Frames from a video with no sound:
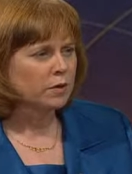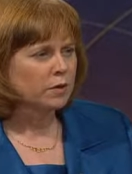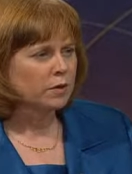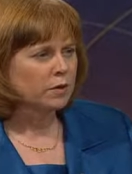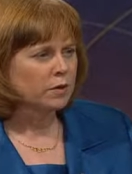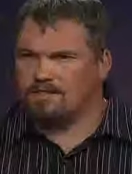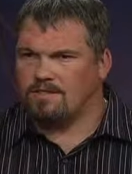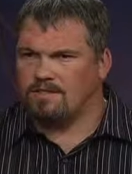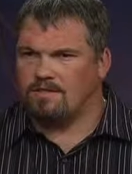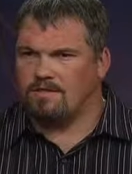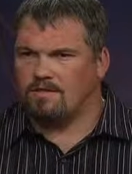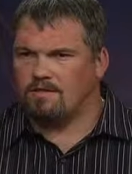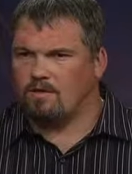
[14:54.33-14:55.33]
I guess, and
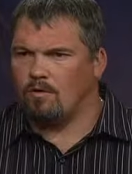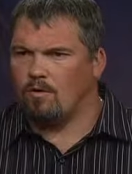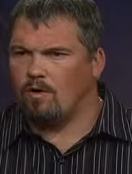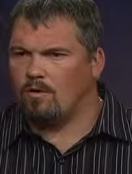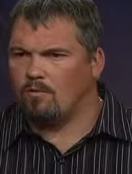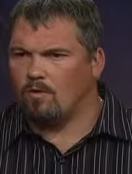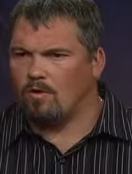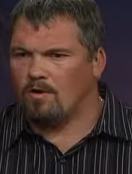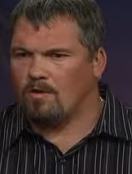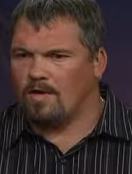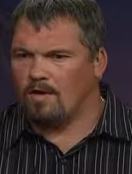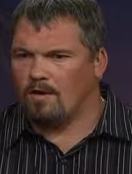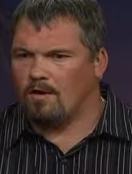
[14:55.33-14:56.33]
to, to go on more on
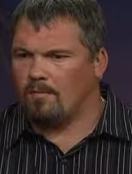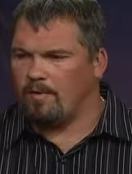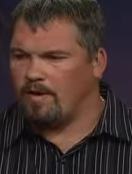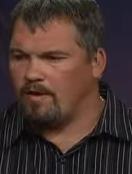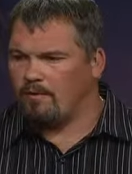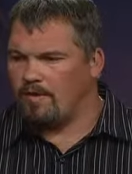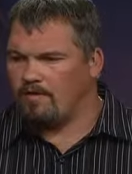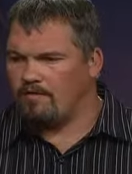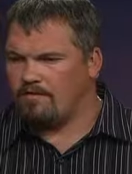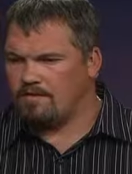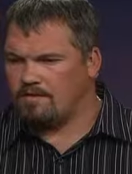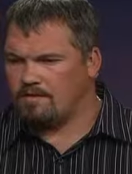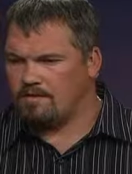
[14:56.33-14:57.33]
that comment, I mean, if
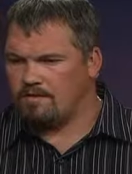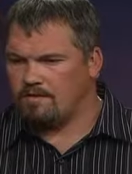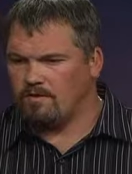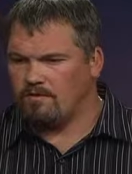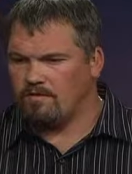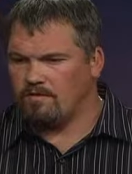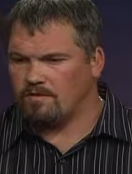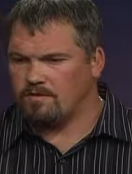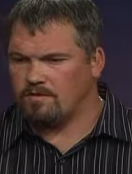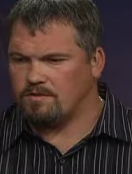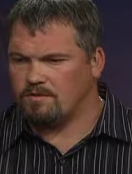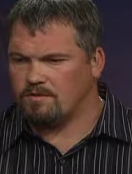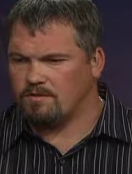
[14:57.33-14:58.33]
it's if
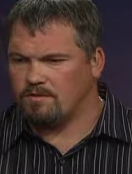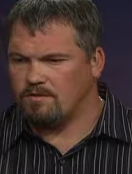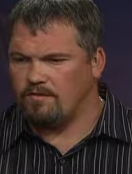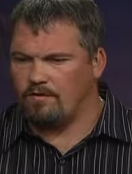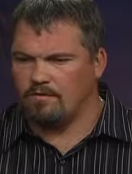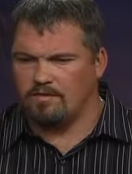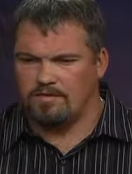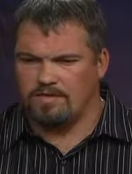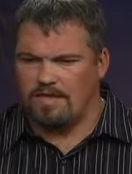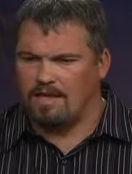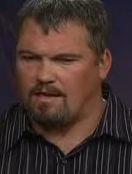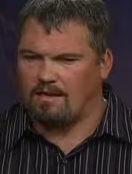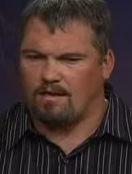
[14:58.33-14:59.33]
there's if he was
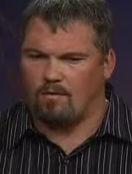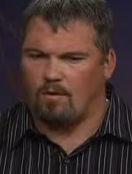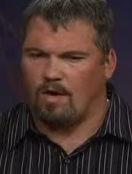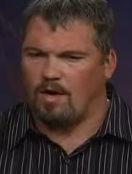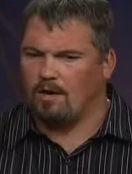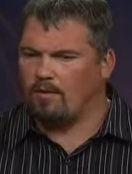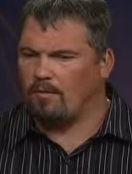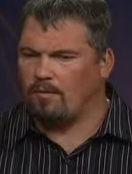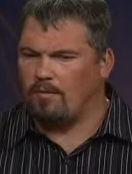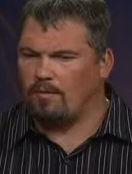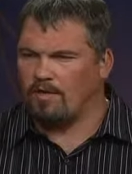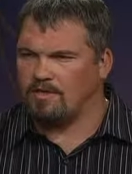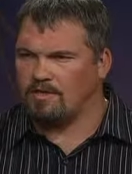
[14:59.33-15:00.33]
stating that why I
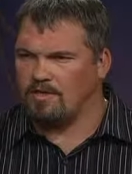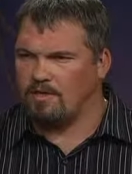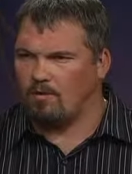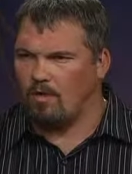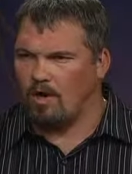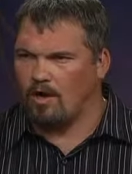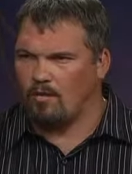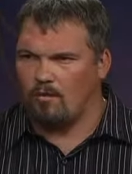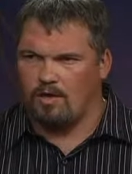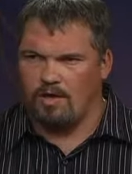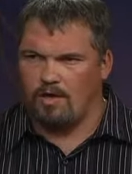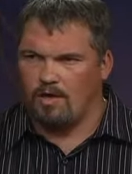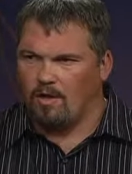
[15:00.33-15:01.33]
mean basically why are
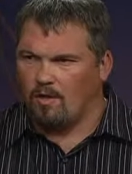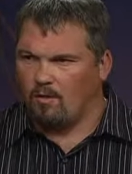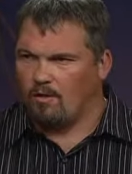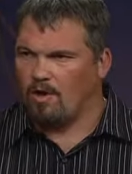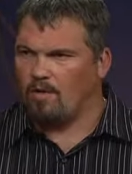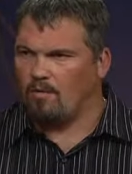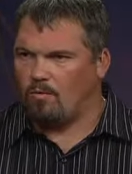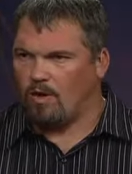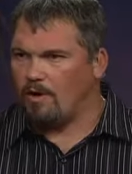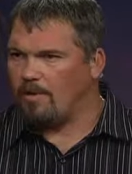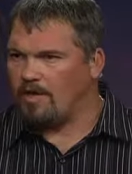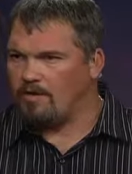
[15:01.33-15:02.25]
we why are, why am I